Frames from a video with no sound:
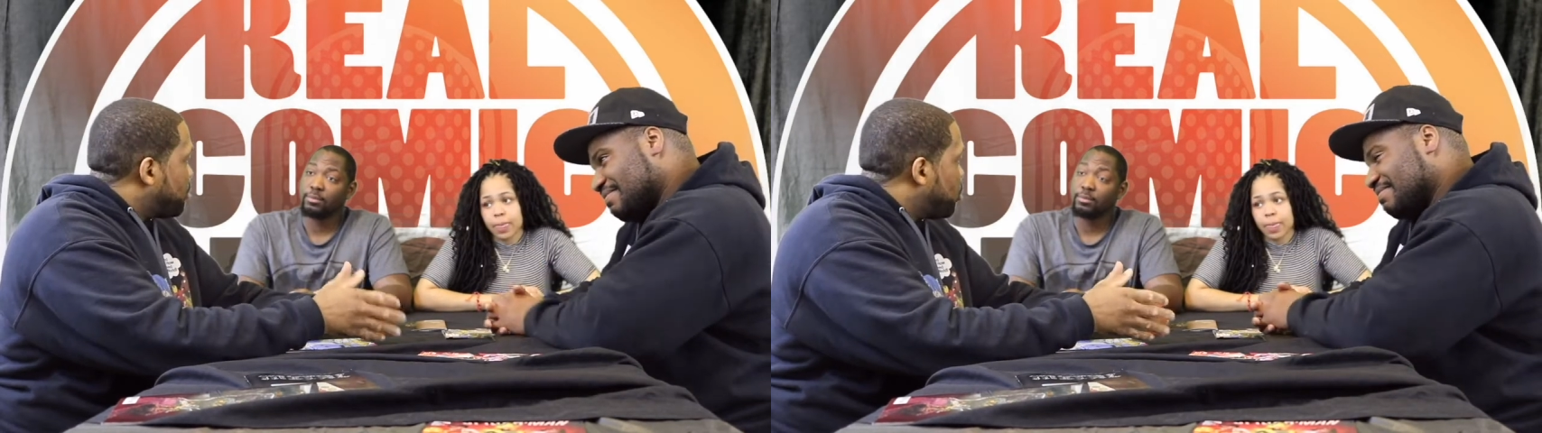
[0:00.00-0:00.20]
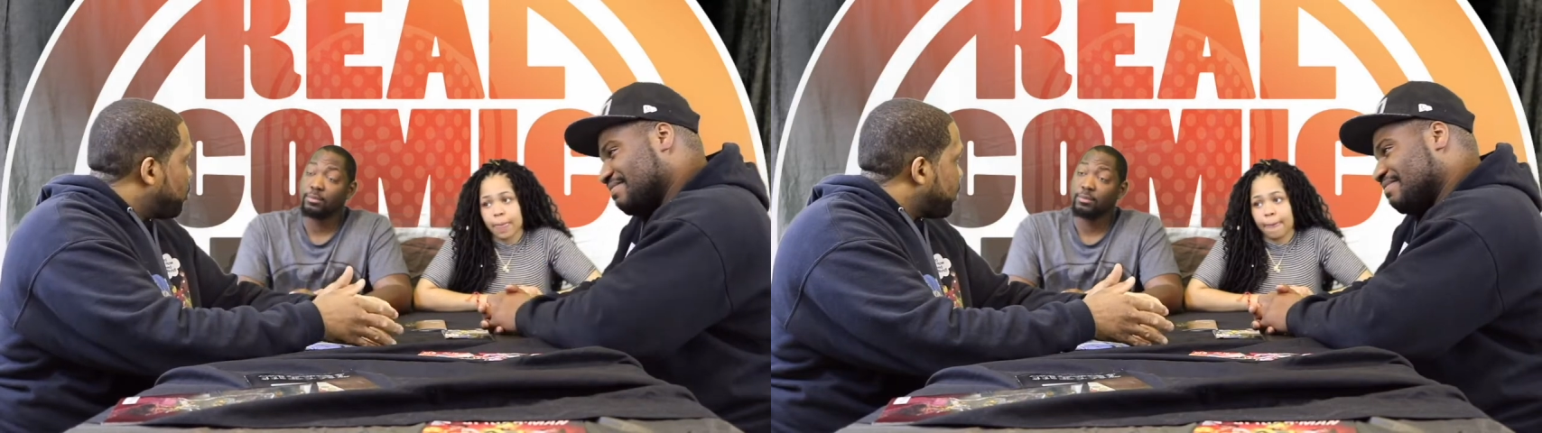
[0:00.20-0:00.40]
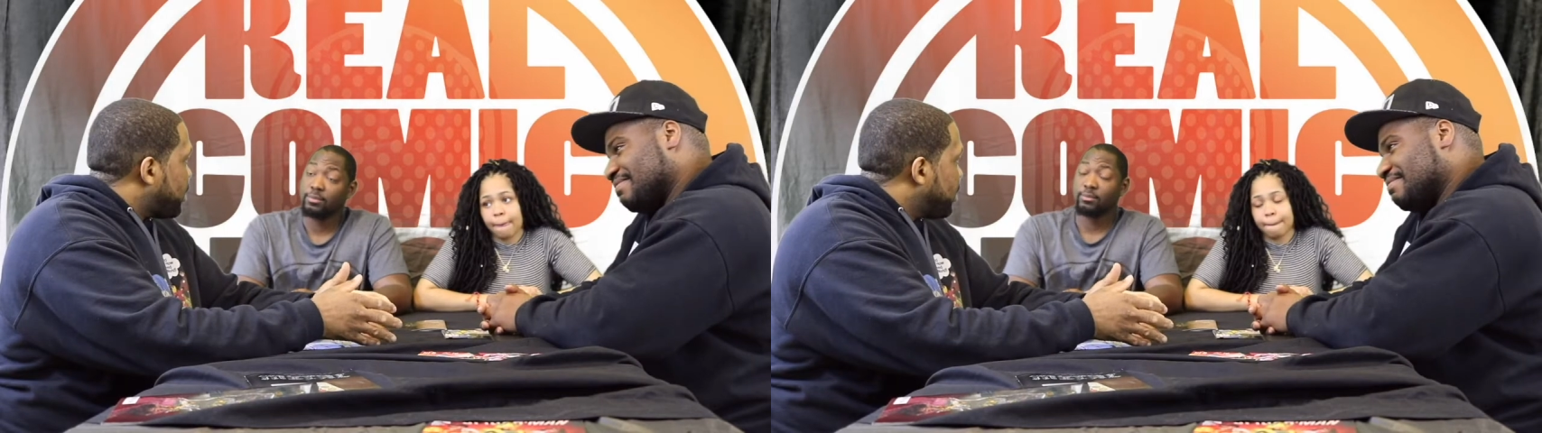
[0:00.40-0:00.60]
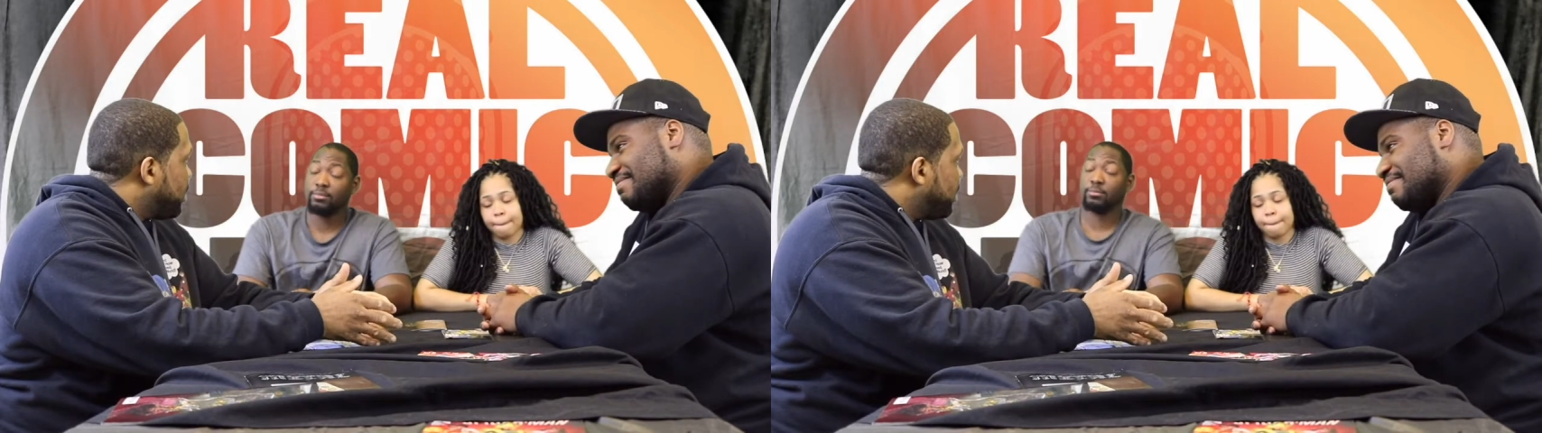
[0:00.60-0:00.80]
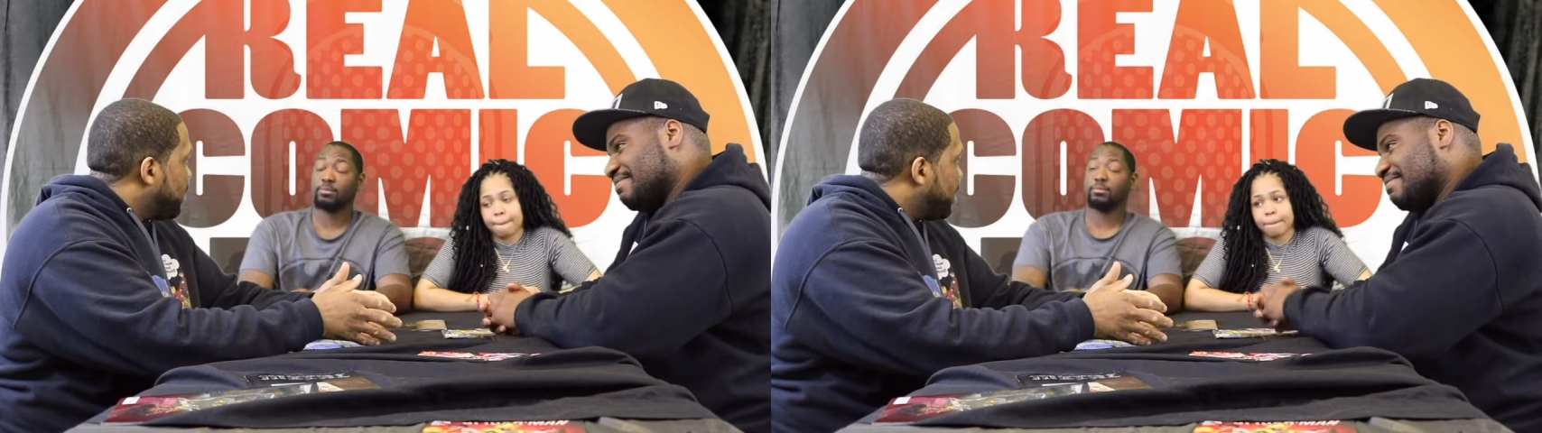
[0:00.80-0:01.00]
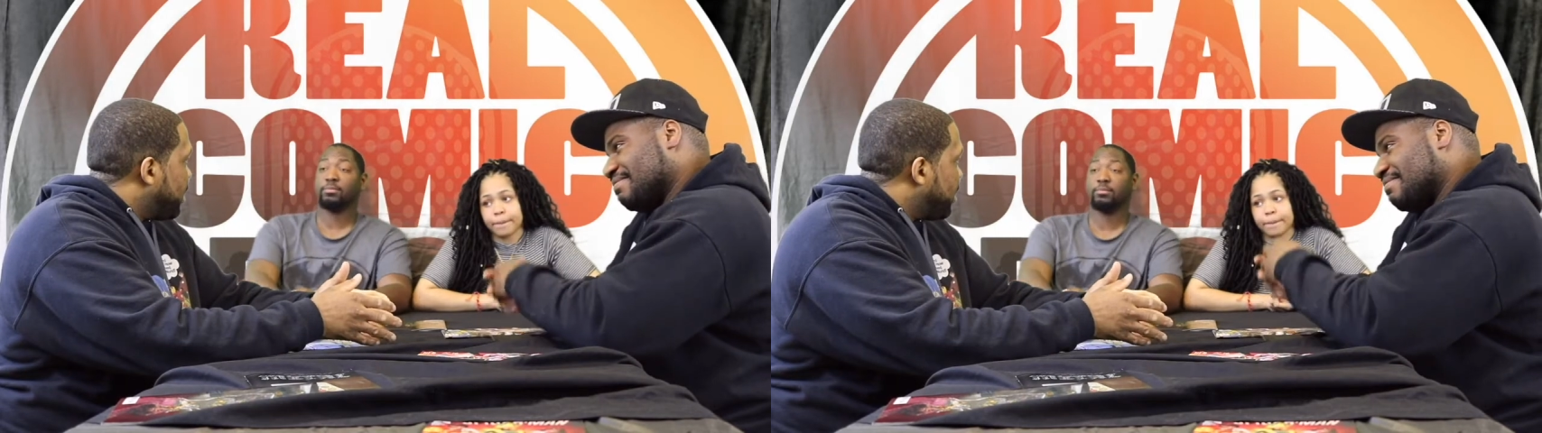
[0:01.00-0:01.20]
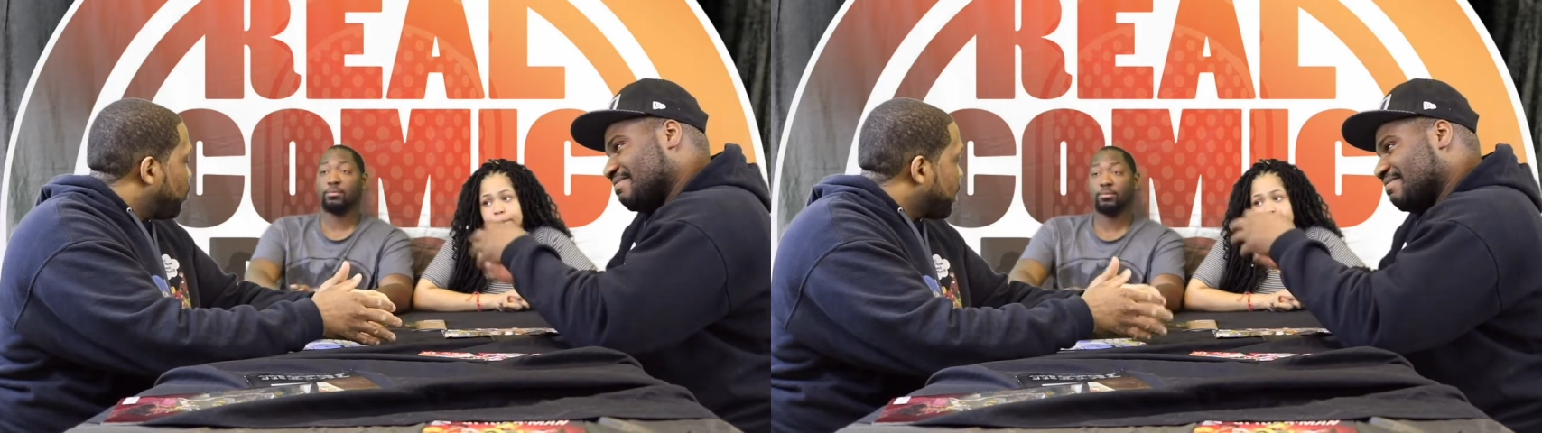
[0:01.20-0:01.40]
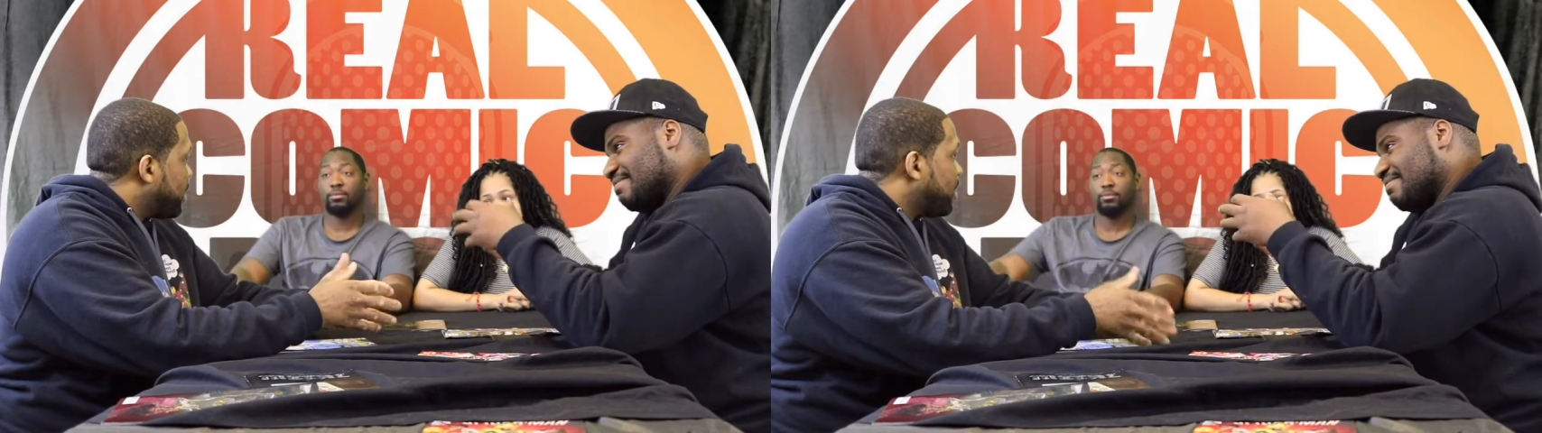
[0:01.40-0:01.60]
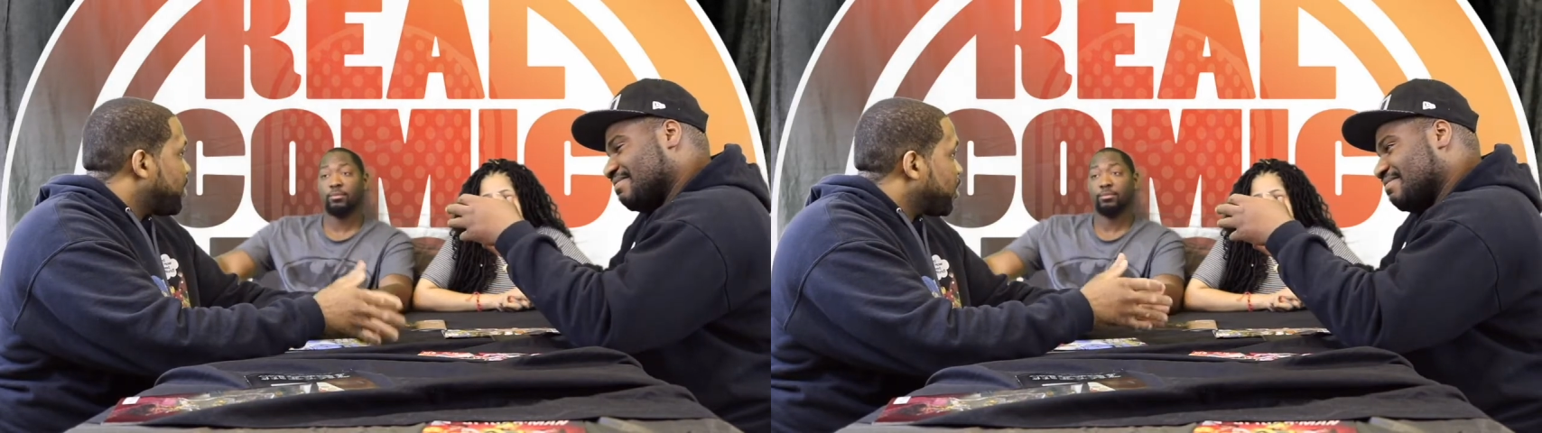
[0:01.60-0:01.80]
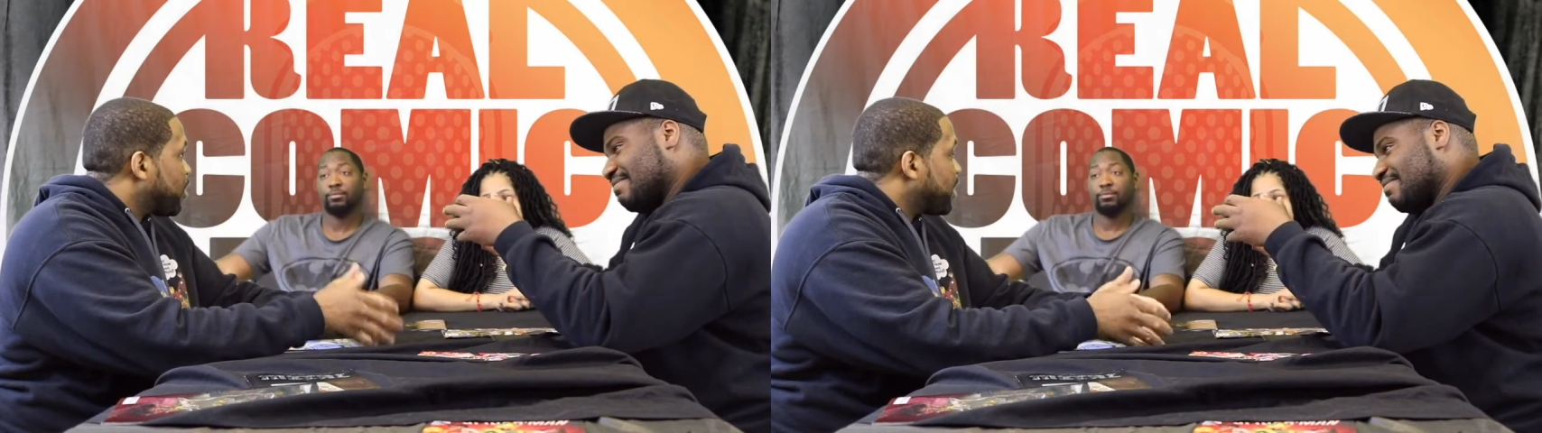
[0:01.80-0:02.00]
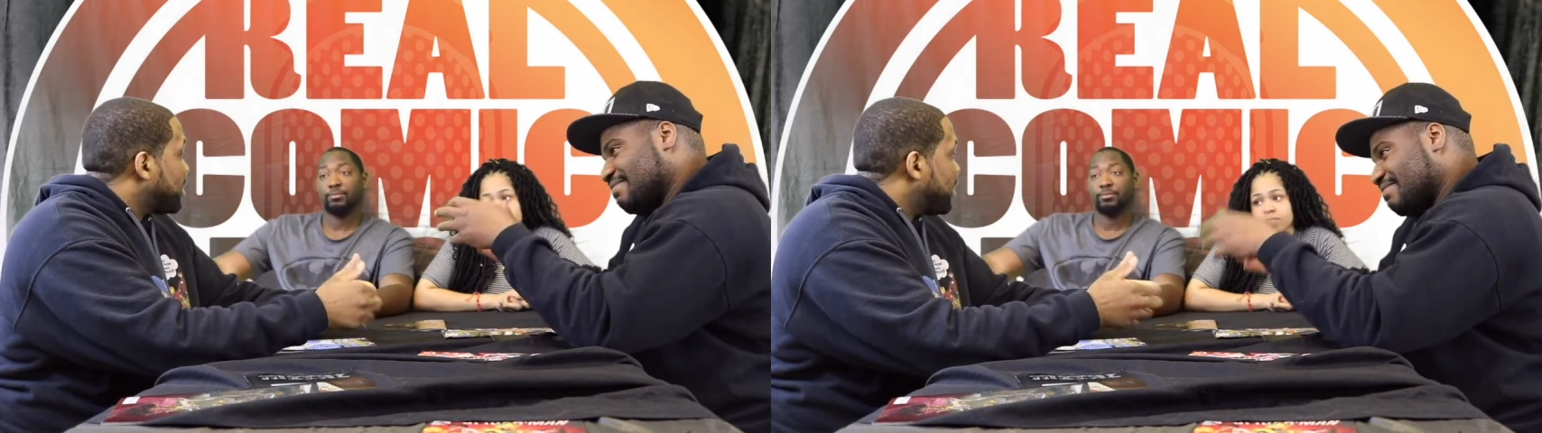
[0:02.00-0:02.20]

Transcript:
Speaker 1: movie with another character, I